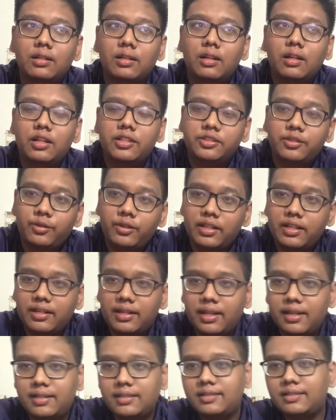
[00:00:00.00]
student that
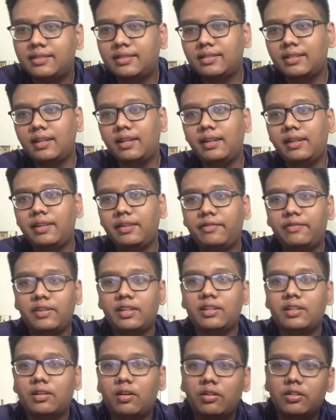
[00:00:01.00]
is live in
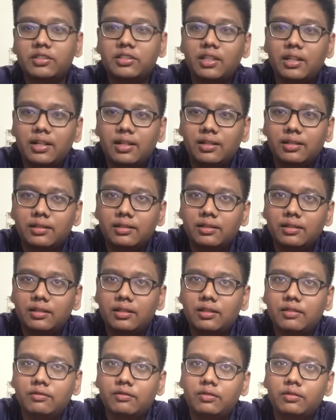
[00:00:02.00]
a hostel, it
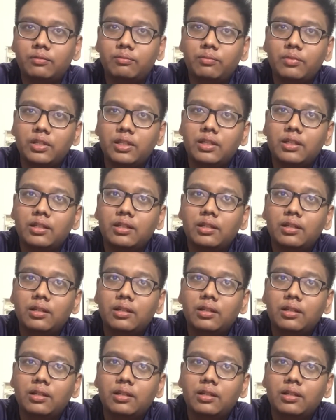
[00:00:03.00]
would be